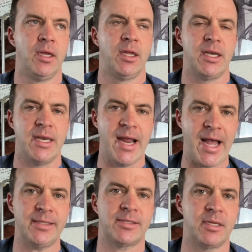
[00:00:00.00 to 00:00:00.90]

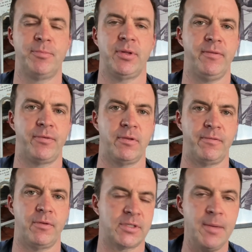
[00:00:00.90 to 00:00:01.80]
not simply for
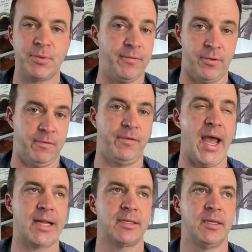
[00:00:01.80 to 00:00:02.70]
the
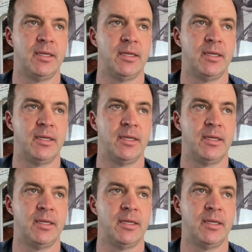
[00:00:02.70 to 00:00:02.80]
fact